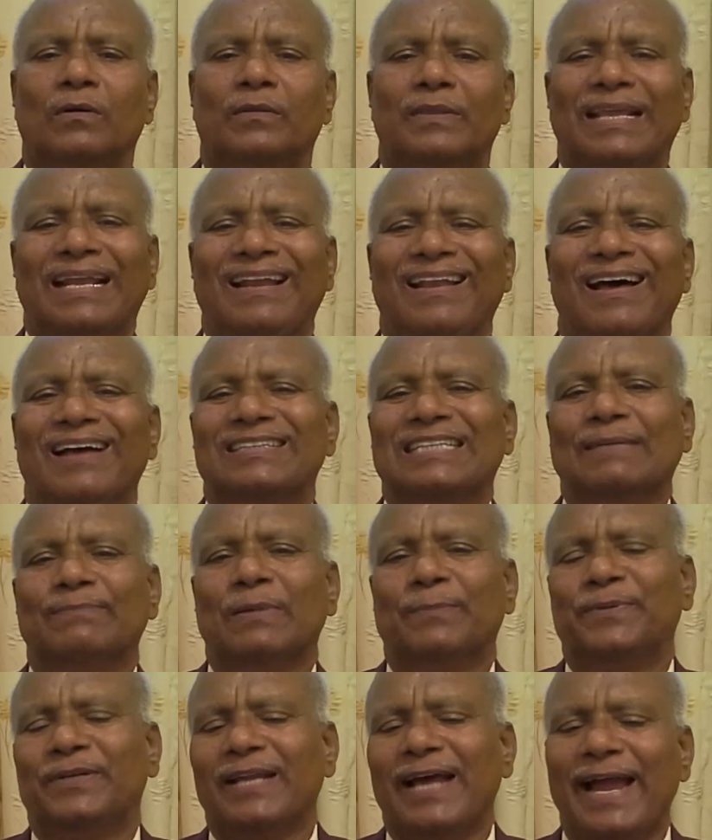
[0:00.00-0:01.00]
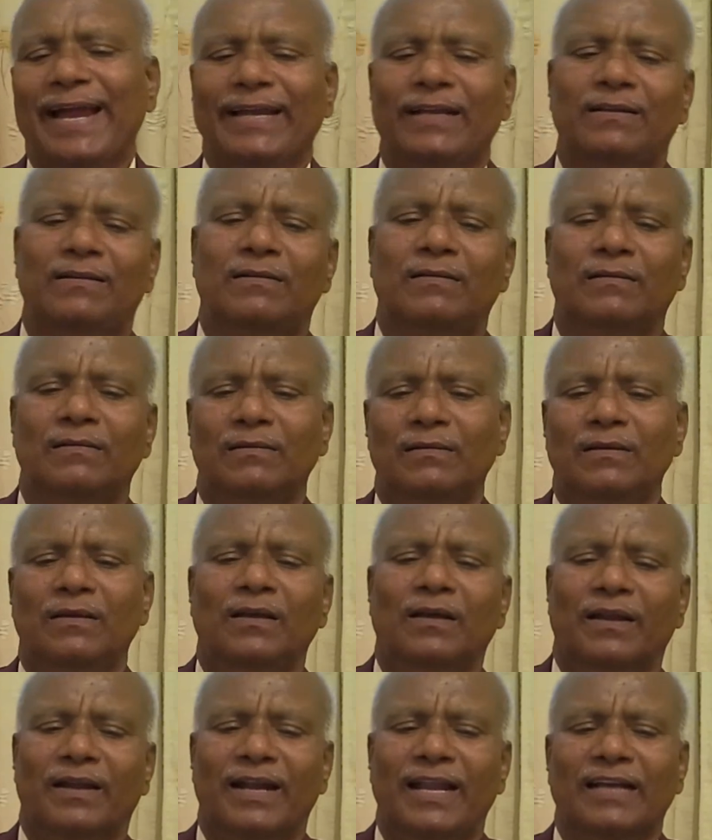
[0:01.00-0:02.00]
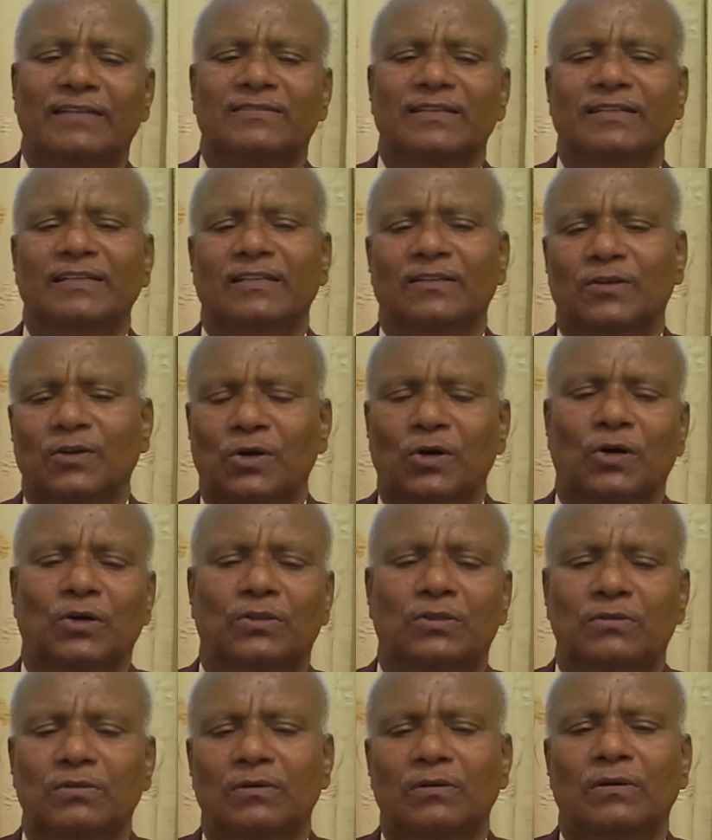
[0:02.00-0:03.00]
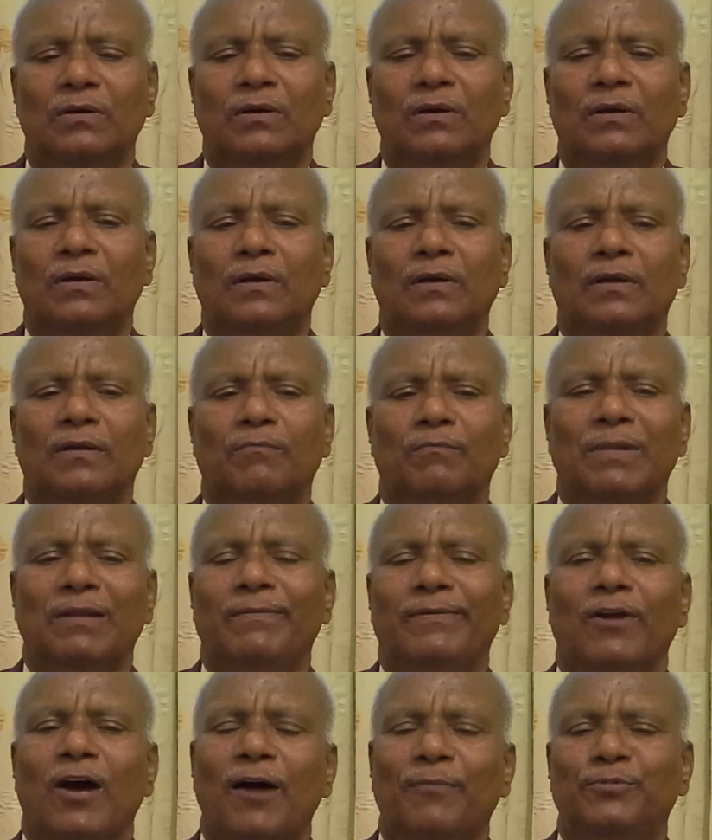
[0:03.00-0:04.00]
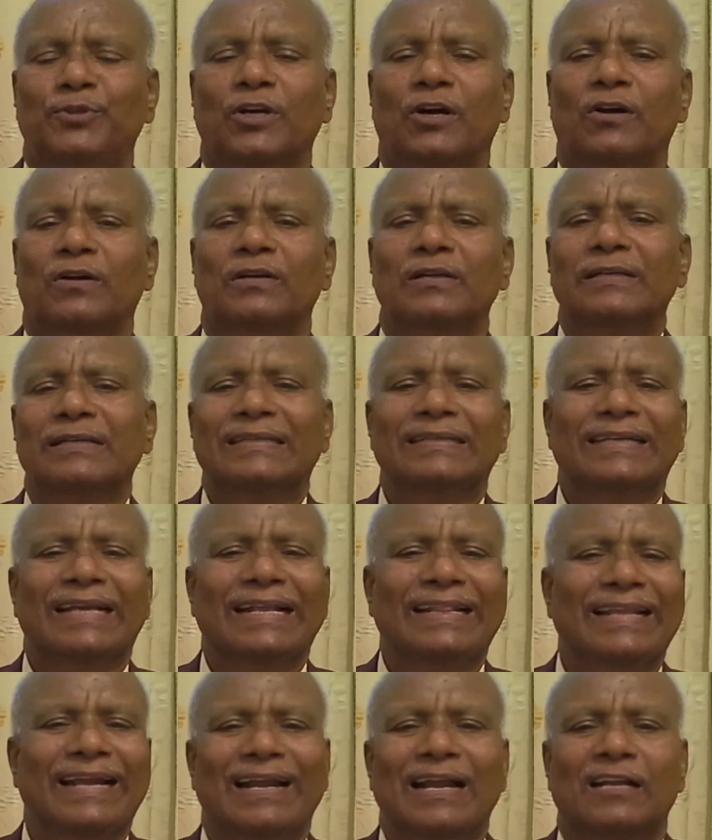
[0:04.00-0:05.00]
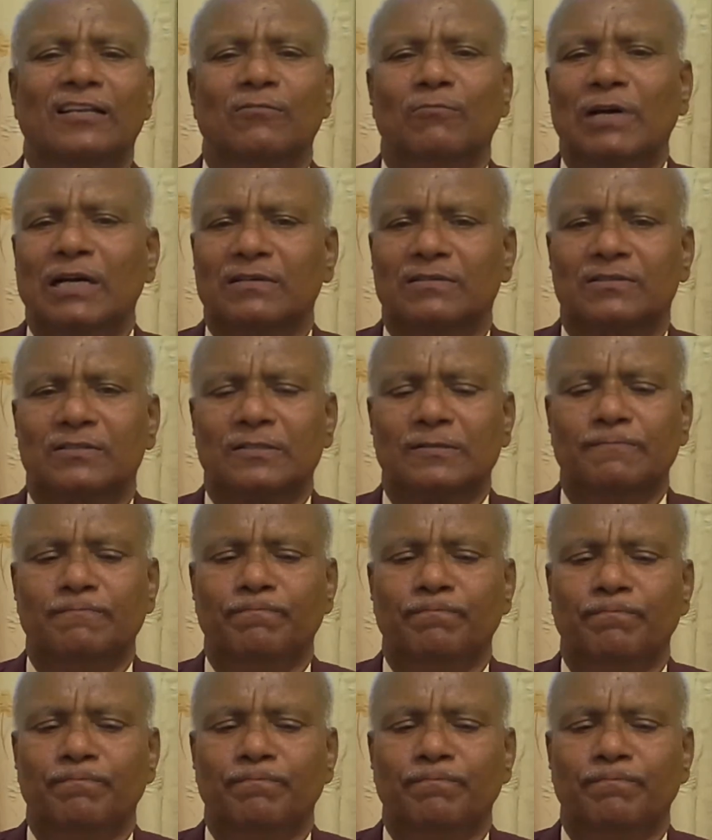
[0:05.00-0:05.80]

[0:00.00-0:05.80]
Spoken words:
Then loss of appetite, reduction in growth will be observed in the adult birds.